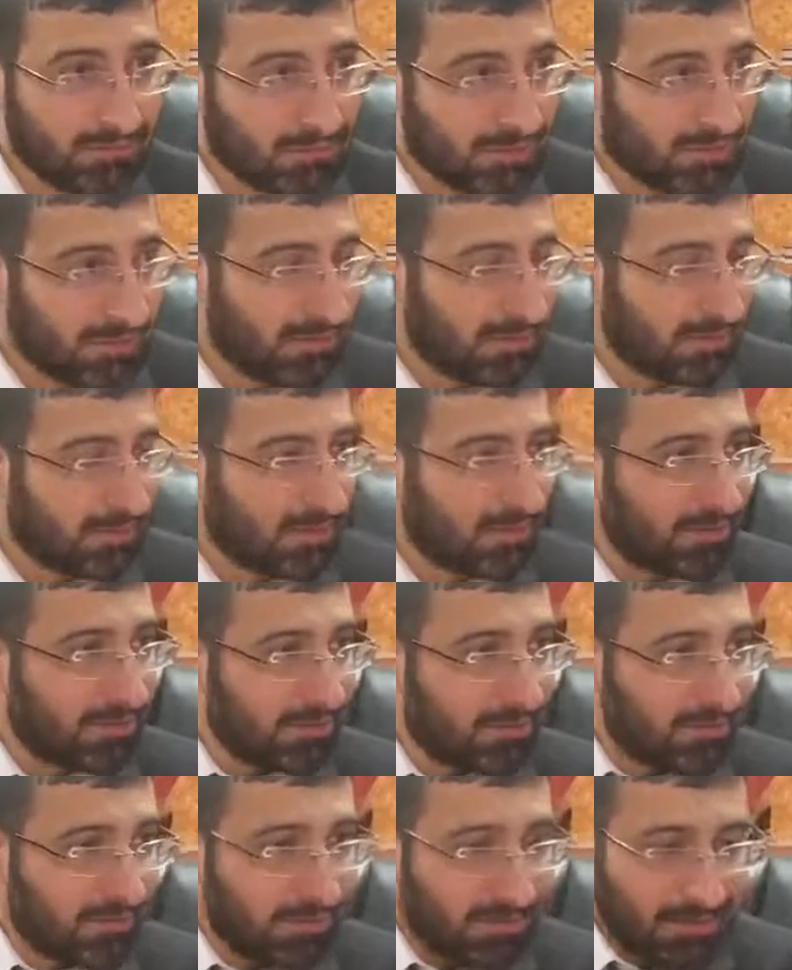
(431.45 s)
And the
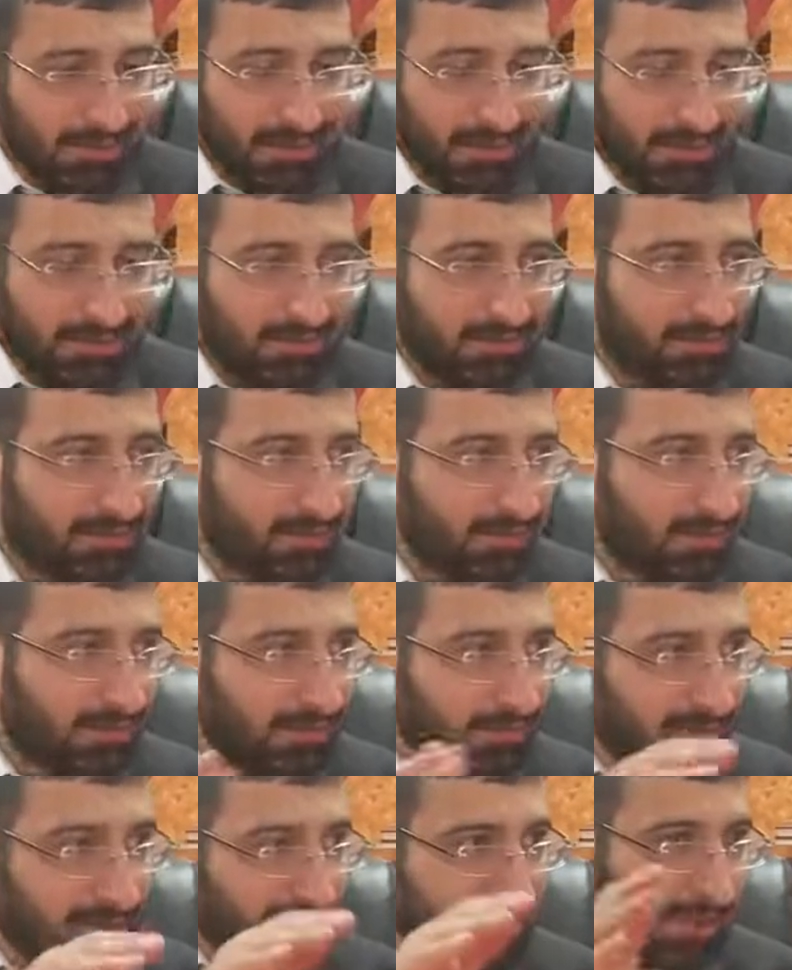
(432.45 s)
land,
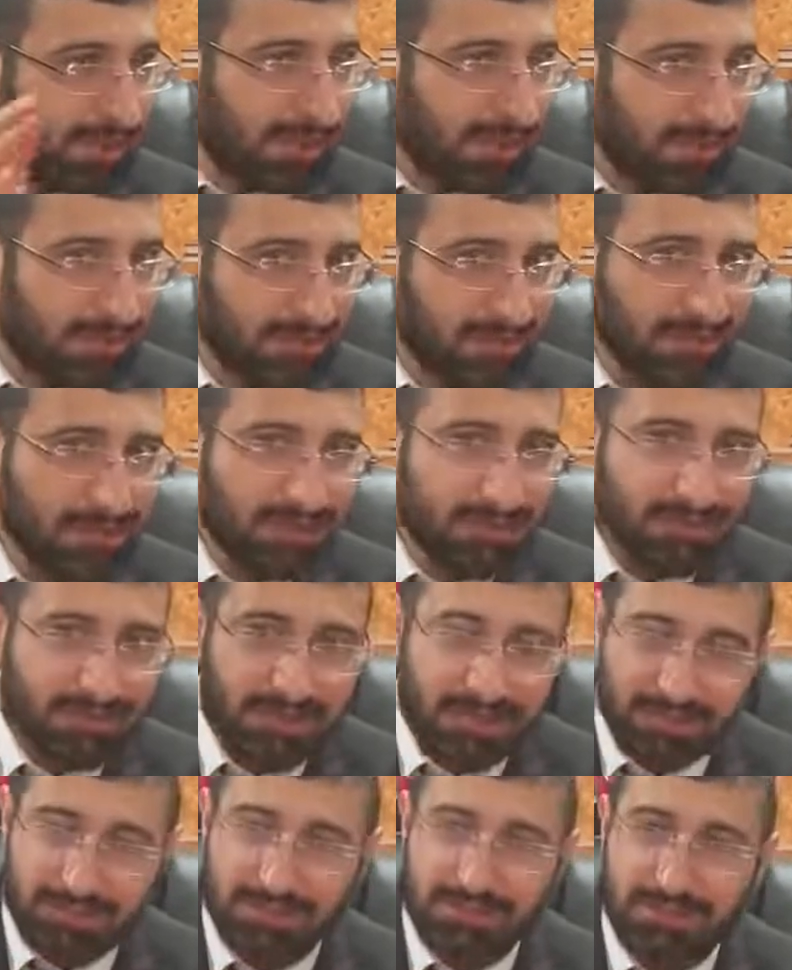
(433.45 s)
sky and the land
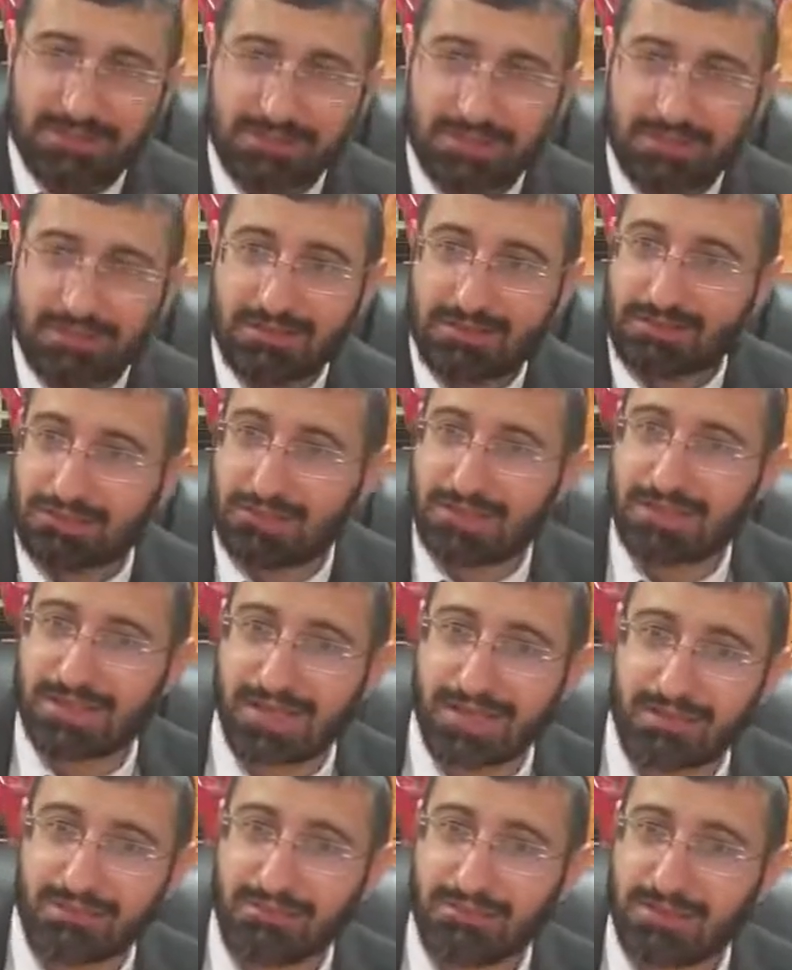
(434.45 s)
touching each other. So he
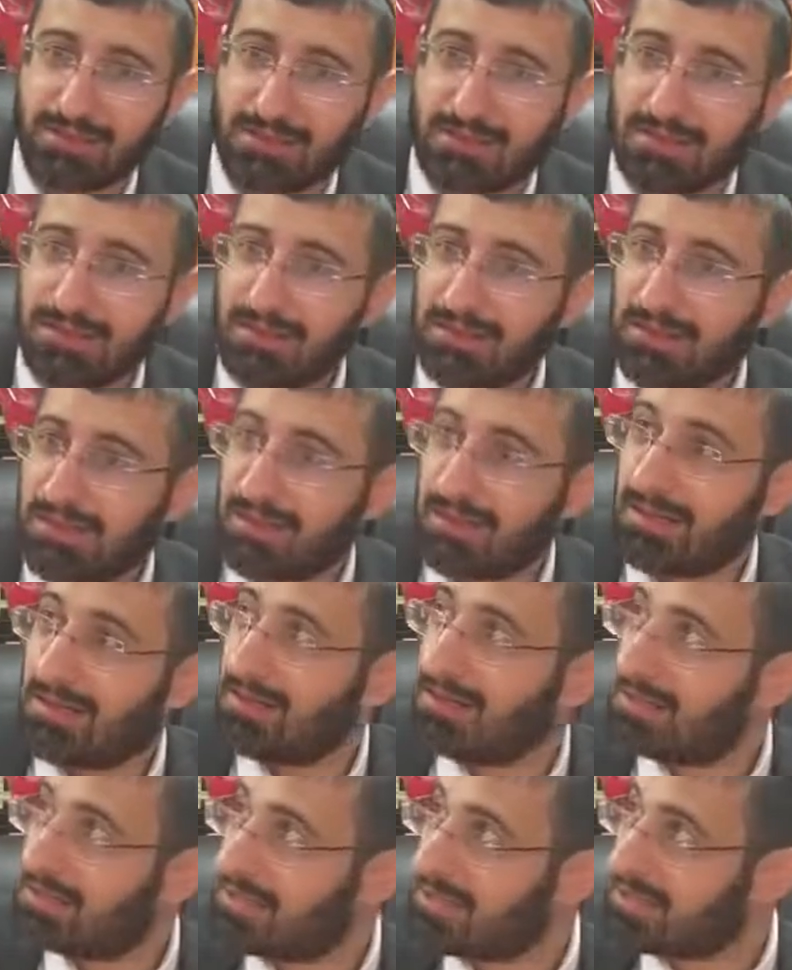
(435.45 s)
came and
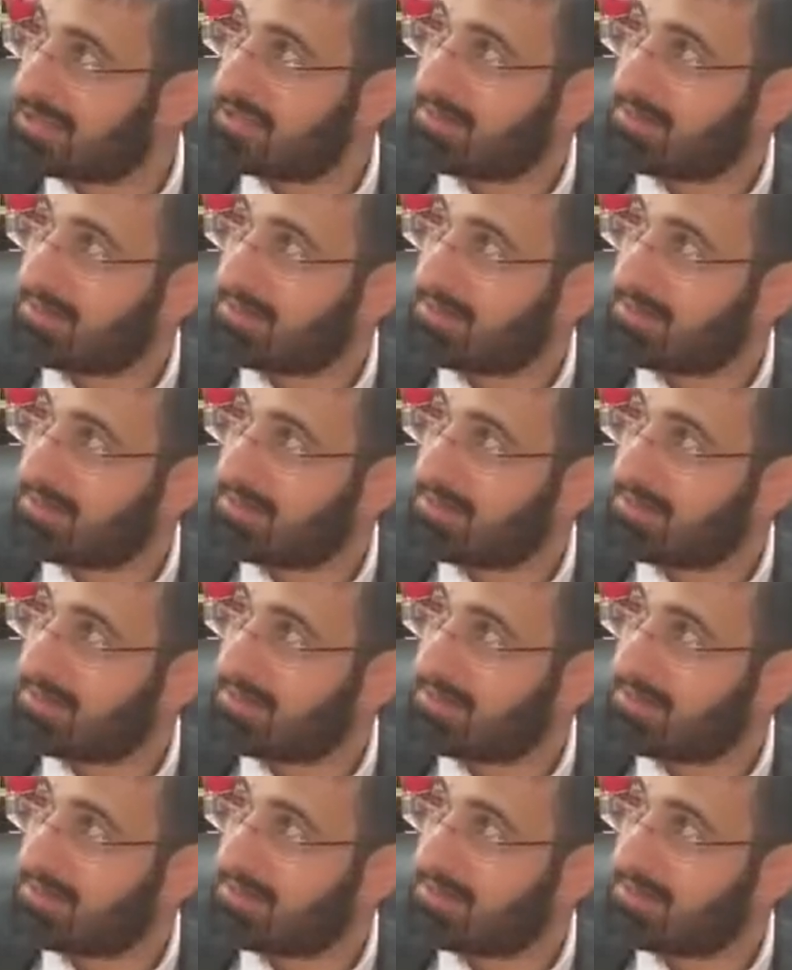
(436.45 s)
he sees